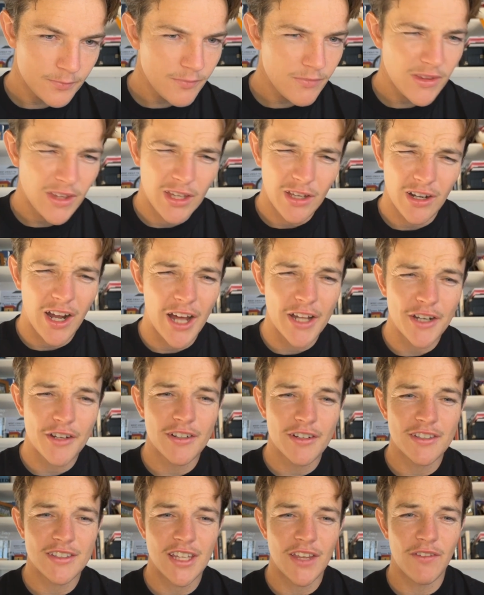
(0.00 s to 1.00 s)
you got
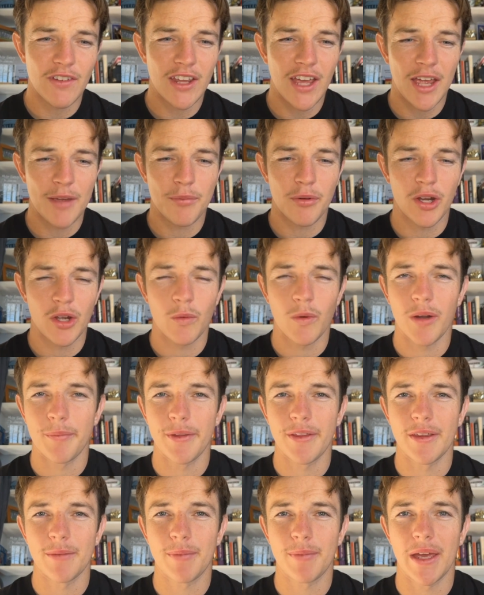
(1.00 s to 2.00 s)
178.1
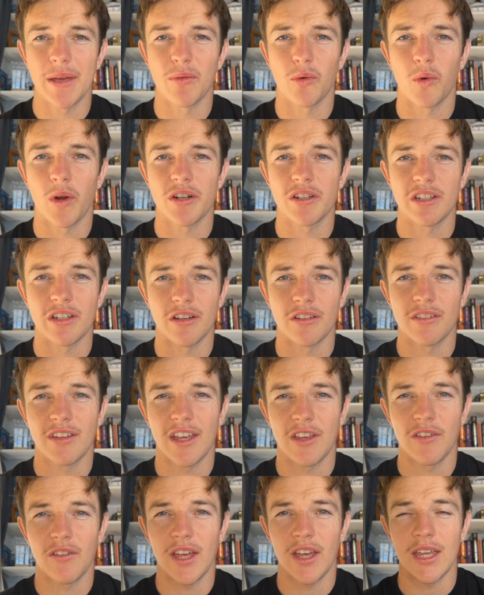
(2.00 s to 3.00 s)
million people watching on
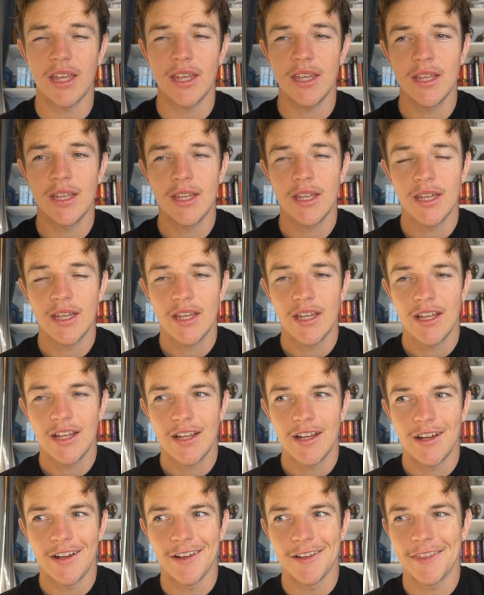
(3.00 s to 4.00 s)
TV.
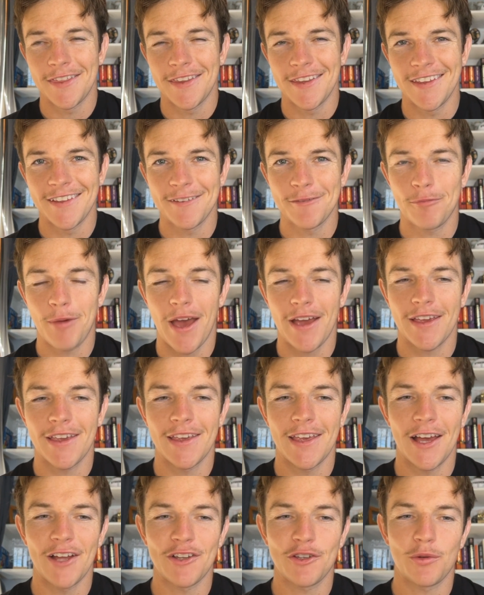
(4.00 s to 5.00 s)
I think
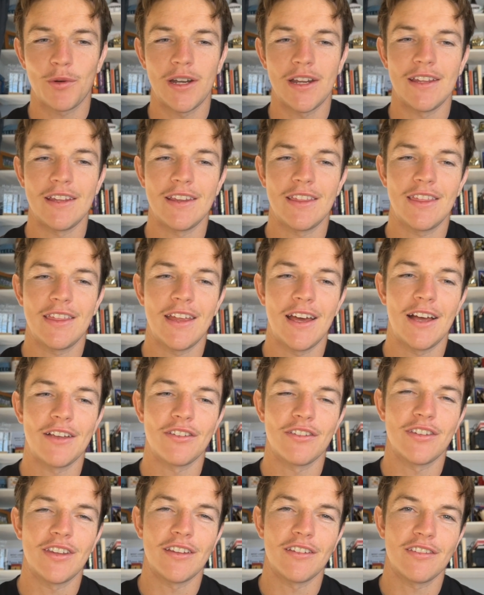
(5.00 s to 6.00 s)
packing out
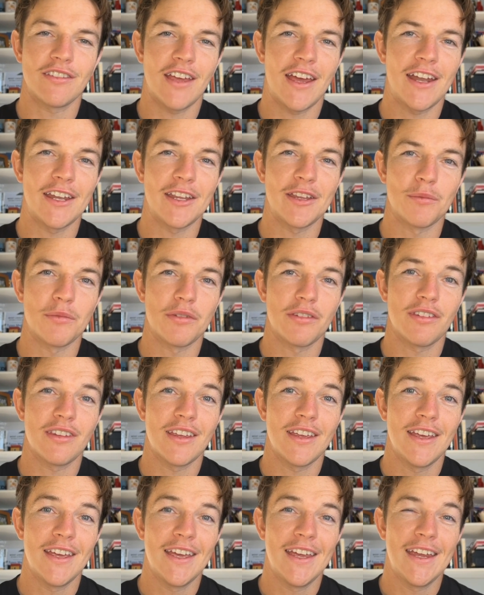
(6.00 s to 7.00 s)
20,000 seater stadiums
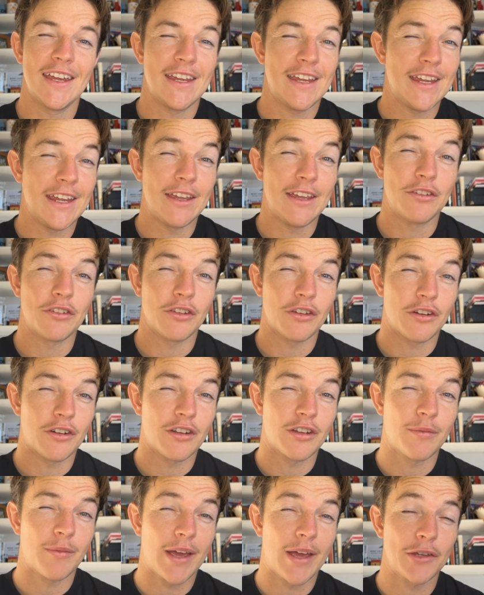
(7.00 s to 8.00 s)
isn't going
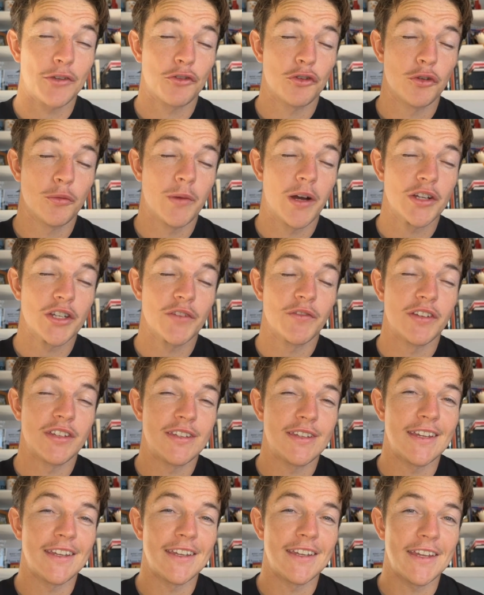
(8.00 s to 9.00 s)
to make too much of a
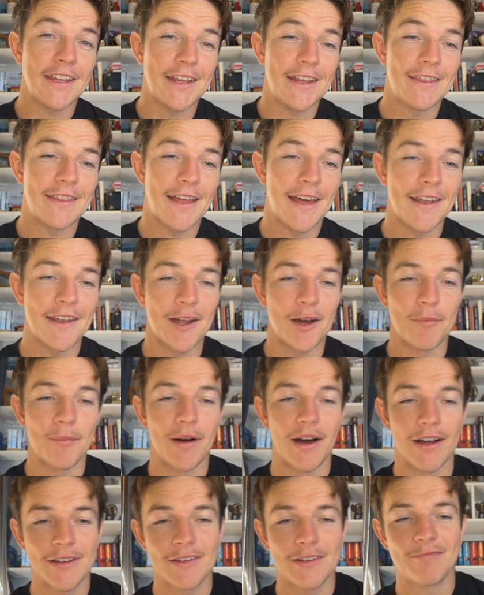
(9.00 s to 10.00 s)
dent in that
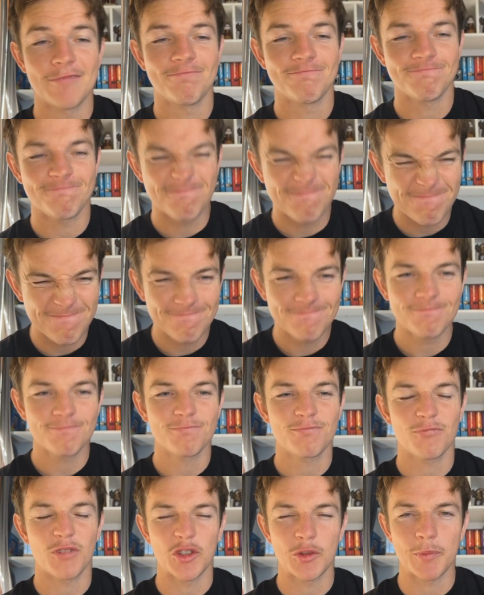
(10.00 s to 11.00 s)
number,
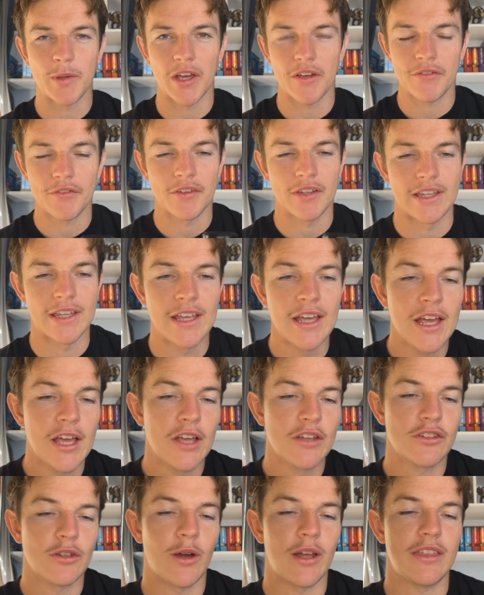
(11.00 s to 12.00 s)
respectfully.
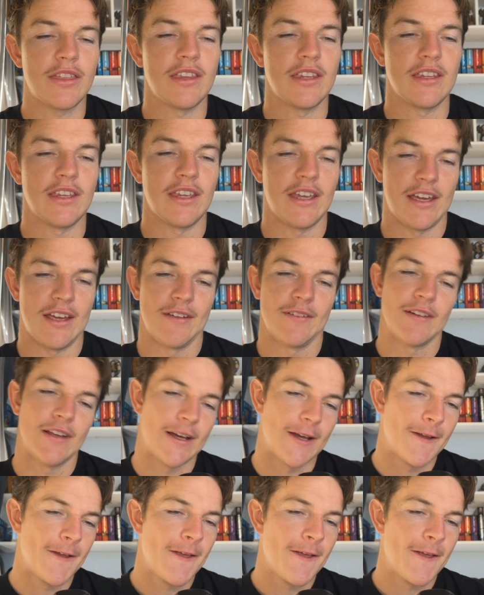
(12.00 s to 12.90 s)
So I think, yeah, like,